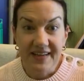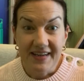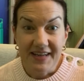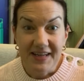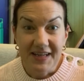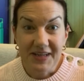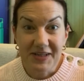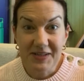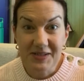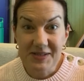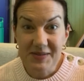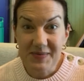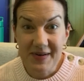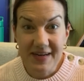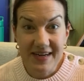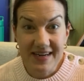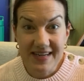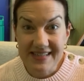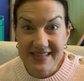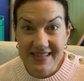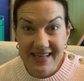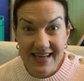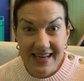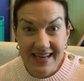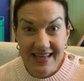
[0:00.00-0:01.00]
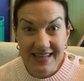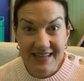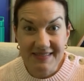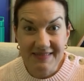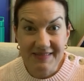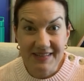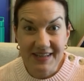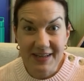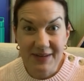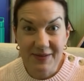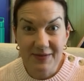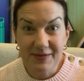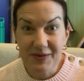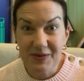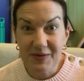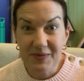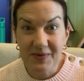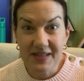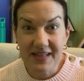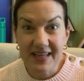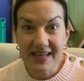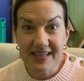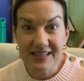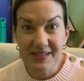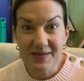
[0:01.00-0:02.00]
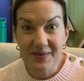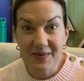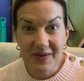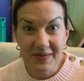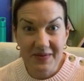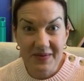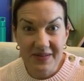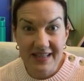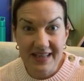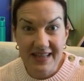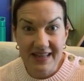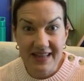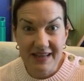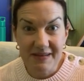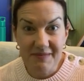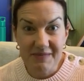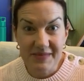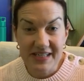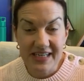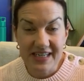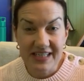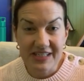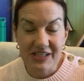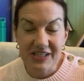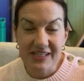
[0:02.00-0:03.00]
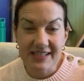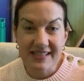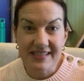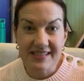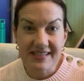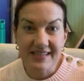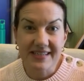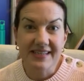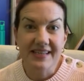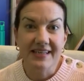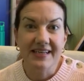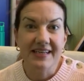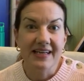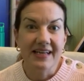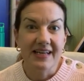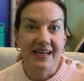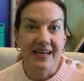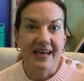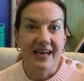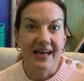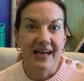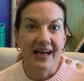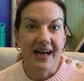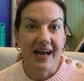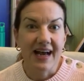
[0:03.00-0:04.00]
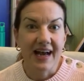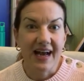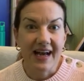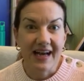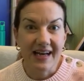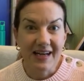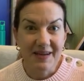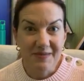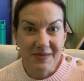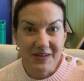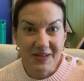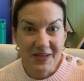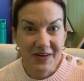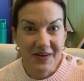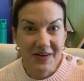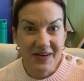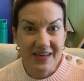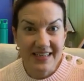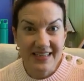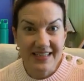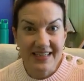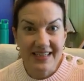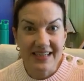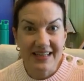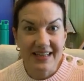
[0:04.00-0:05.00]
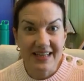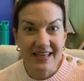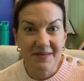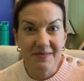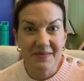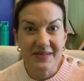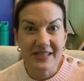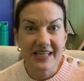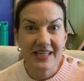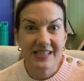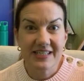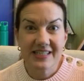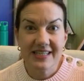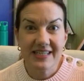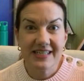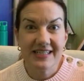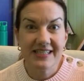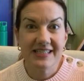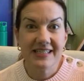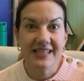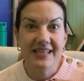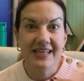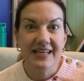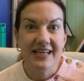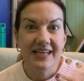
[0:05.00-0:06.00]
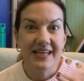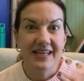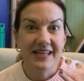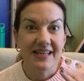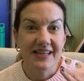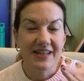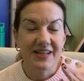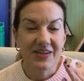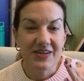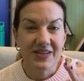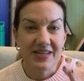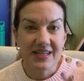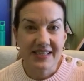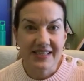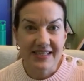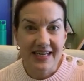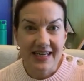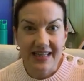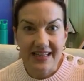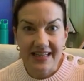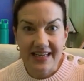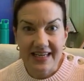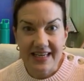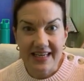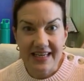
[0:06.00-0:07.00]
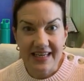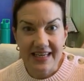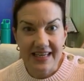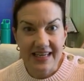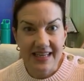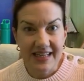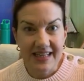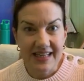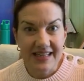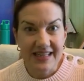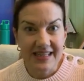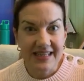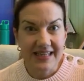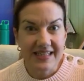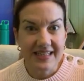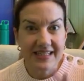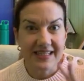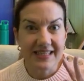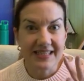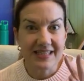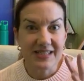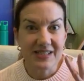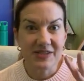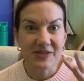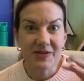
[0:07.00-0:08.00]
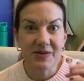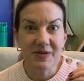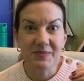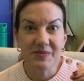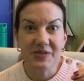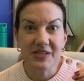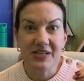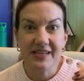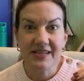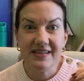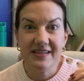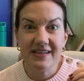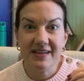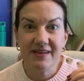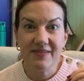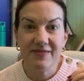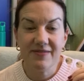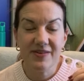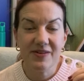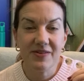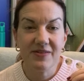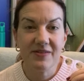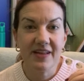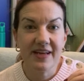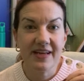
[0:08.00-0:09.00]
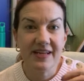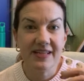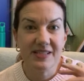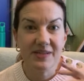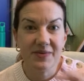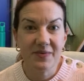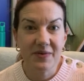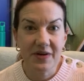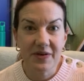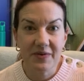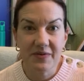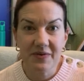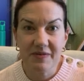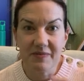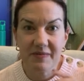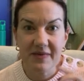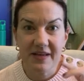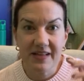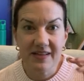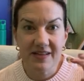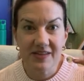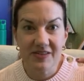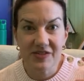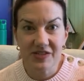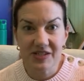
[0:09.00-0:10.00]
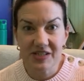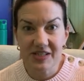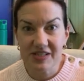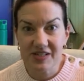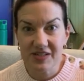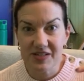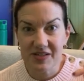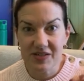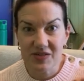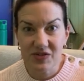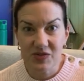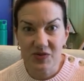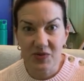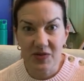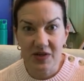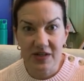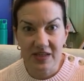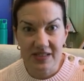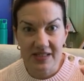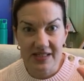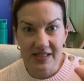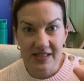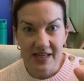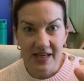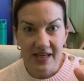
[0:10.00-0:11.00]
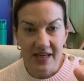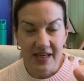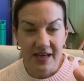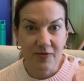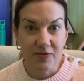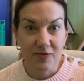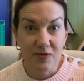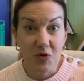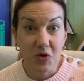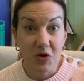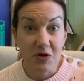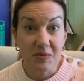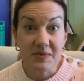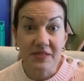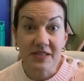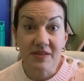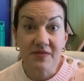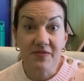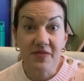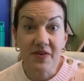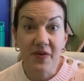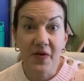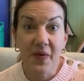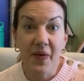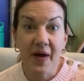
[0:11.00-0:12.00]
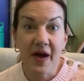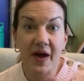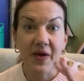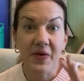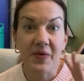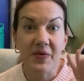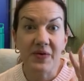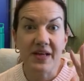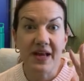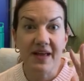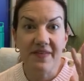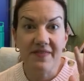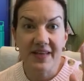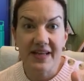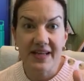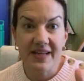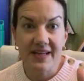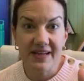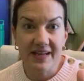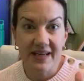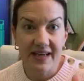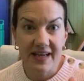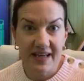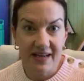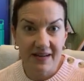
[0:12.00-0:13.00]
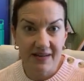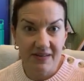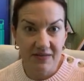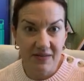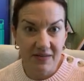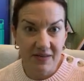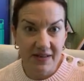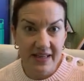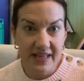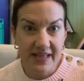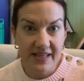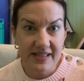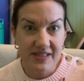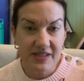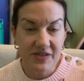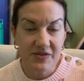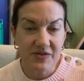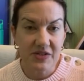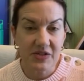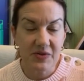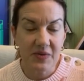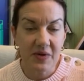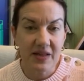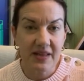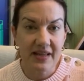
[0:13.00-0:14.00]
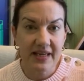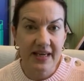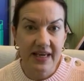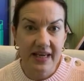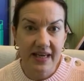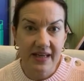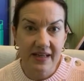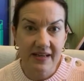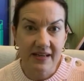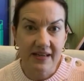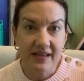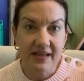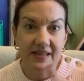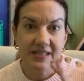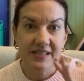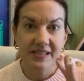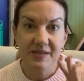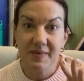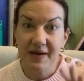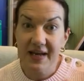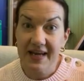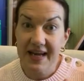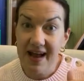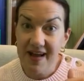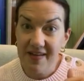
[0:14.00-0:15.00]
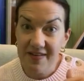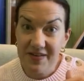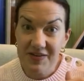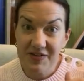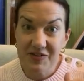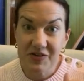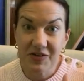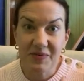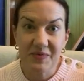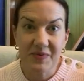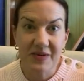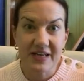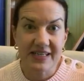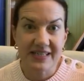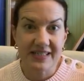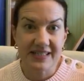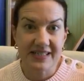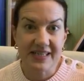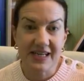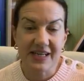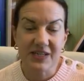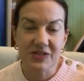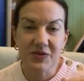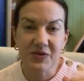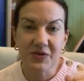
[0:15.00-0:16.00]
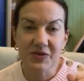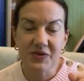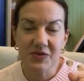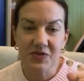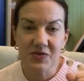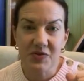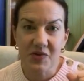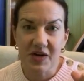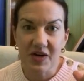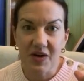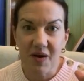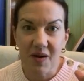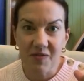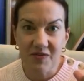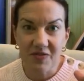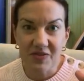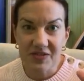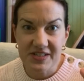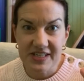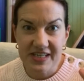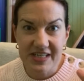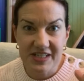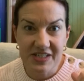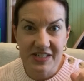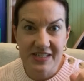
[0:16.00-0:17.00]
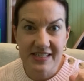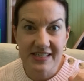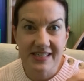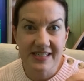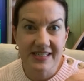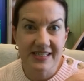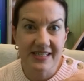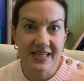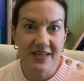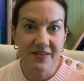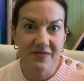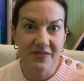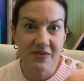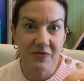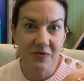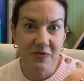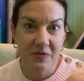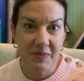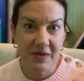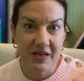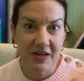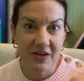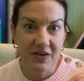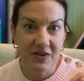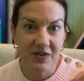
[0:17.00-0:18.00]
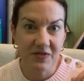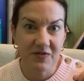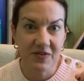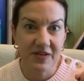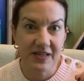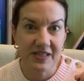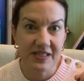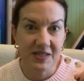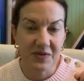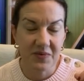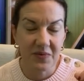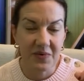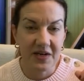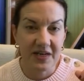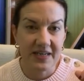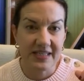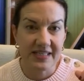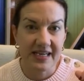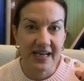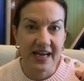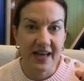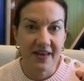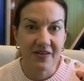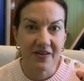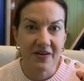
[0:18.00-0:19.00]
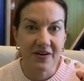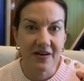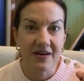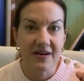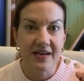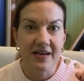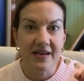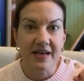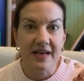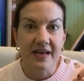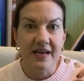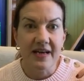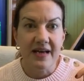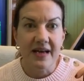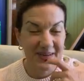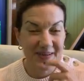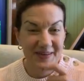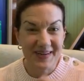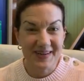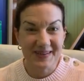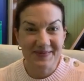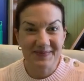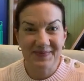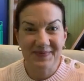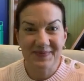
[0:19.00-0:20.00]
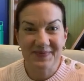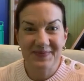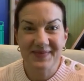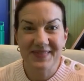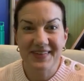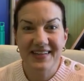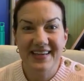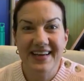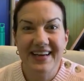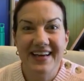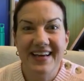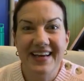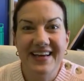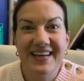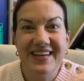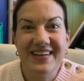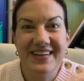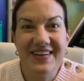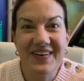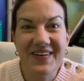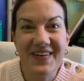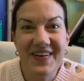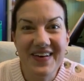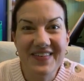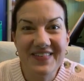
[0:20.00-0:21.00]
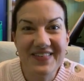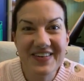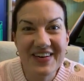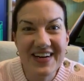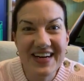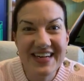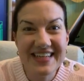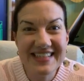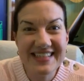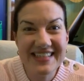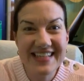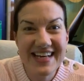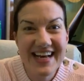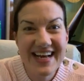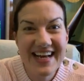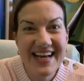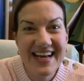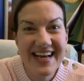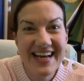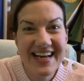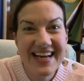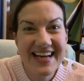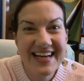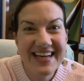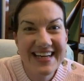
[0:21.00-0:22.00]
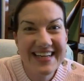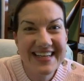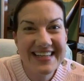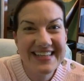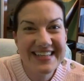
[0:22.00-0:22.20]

here's where I say, if you would like to work with a claims agent, I am an accredited claims agent. There is a link in the description. If you'd like to work with me, there's just a short form to fill out, and then it leads you to a link to my calendar, and we can schedule a short conversation to see if it would be a good fit to work together. All right, y'all have a great day.